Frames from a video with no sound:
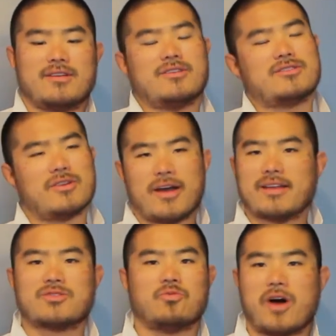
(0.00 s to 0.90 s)
So
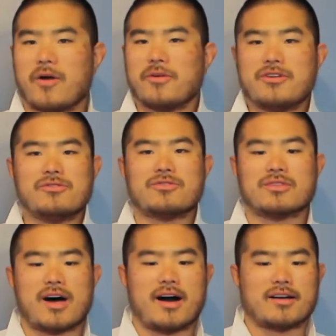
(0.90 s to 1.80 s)
hence why we use
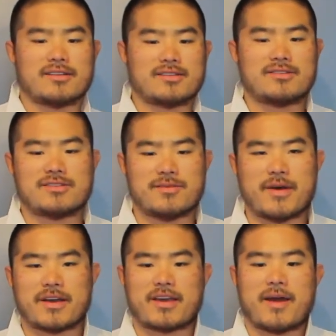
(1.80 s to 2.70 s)
logs to
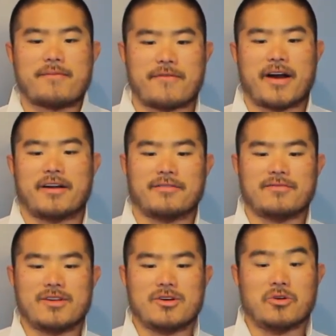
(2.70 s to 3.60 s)
make a campfire
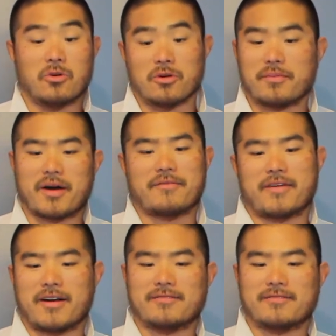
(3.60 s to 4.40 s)
or a bonfire.